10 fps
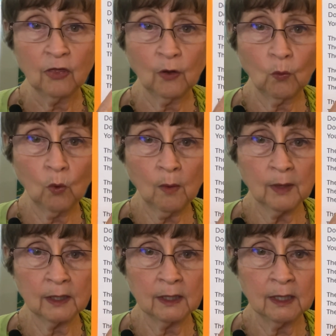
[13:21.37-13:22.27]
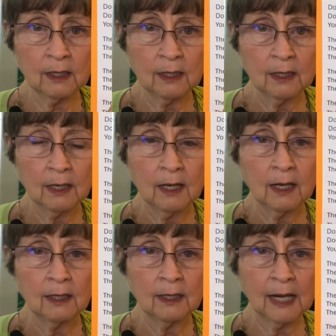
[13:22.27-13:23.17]
The woman
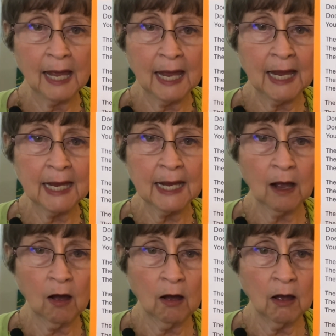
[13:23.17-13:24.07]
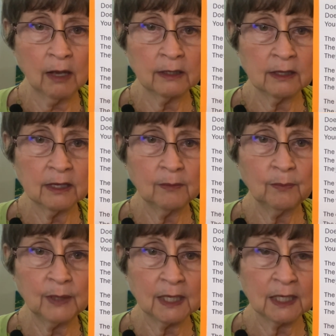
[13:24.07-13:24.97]
lay on the
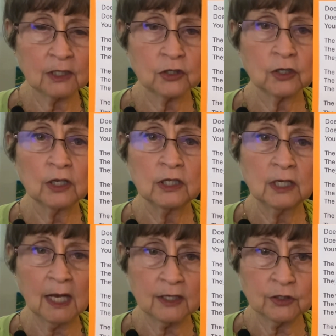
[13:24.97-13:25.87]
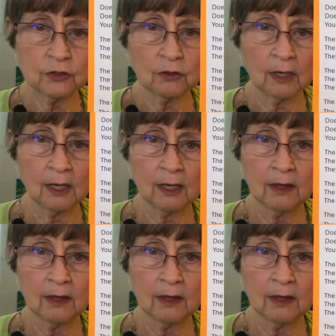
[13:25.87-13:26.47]
beach yesterday.